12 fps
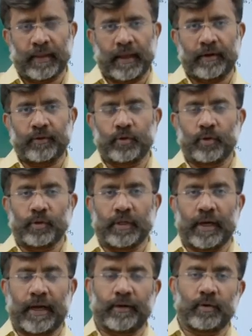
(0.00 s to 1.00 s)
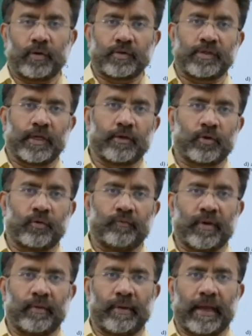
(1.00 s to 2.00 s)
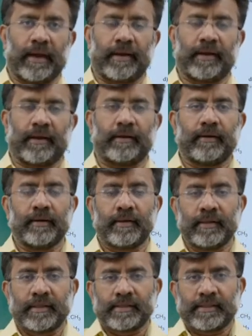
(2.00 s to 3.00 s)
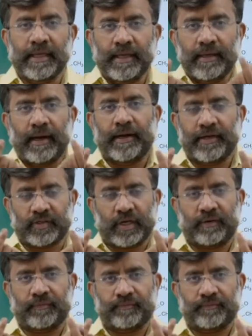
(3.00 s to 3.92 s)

And you know the hydroxyl group will be added, syn addition.